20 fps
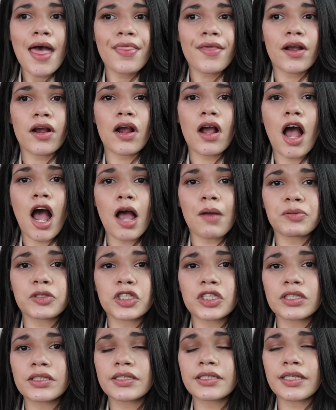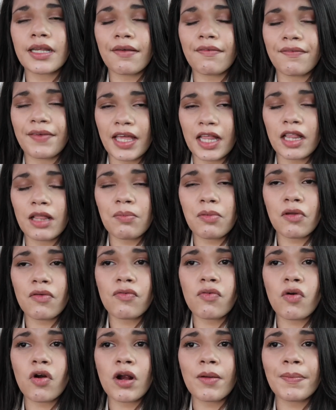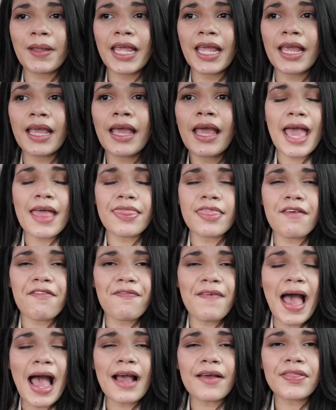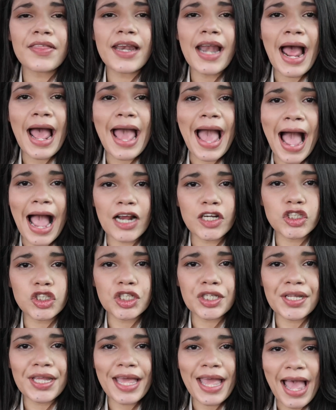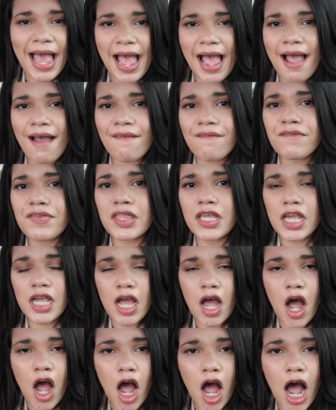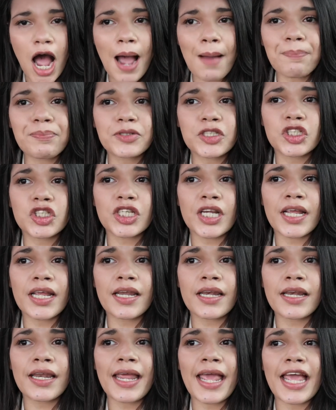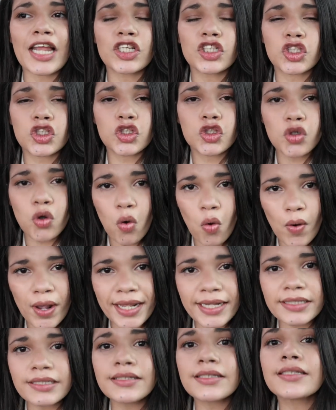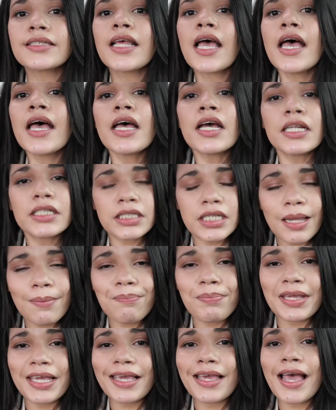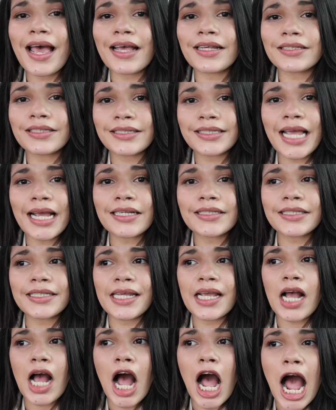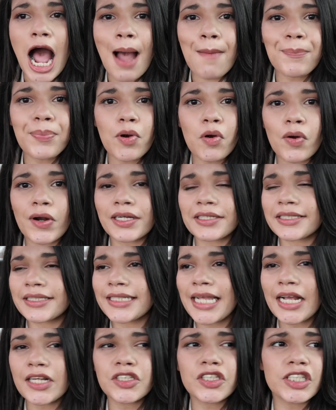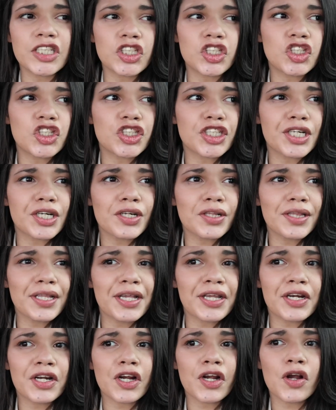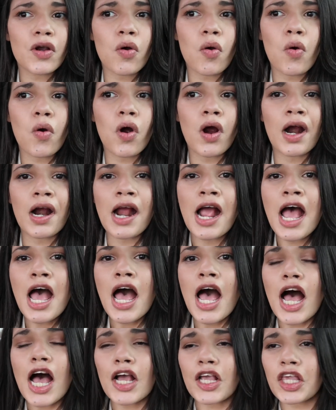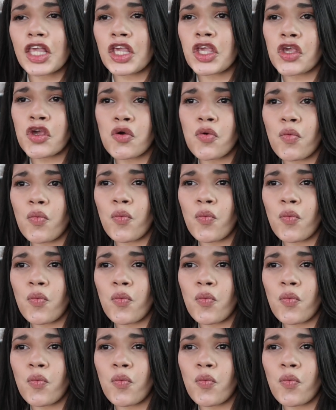There are options available for me, and the fact that I actually have the option and choice to be a sexy cop or a sexy cheerleader or a cute